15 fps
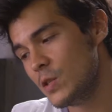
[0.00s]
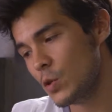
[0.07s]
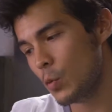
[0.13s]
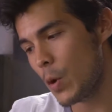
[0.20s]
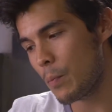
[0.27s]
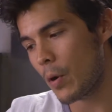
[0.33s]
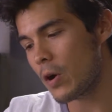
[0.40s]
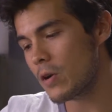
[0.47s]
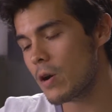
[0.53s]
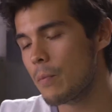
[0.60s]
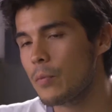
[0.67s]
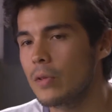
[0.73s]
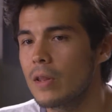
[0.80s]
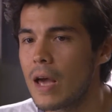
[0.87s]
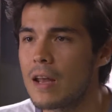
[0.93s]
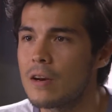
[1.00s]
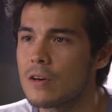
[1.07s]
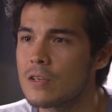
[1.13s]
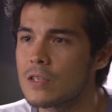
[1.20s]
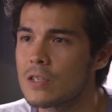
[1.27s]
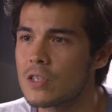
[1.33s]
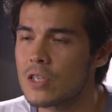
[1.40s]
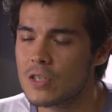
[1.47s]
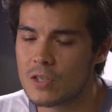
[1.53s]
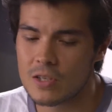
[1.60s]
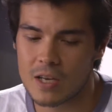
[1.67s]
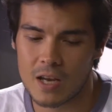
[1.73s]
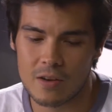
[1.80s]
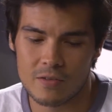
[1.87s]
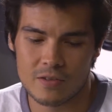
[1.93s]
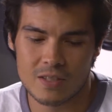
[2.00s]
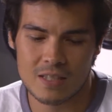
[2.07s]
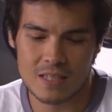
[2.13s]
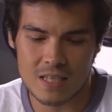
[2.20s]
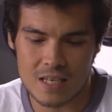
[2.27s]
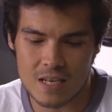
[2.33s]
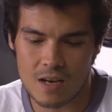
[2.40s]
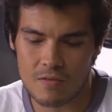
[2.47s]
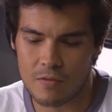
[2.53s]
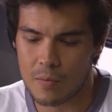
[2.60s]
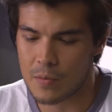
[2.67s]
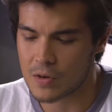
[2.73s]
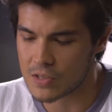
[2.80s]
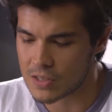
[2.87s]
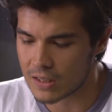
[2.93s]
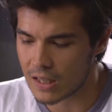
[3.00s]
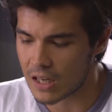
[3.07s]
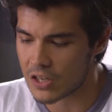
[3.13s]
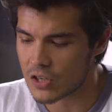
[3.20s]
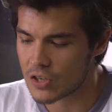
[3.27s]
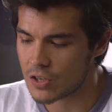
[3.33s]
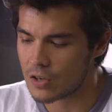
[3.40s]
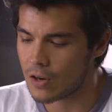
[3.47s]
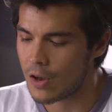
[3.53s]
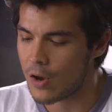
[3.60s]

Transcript: So we partnered up with Landers just to kind of see from their selection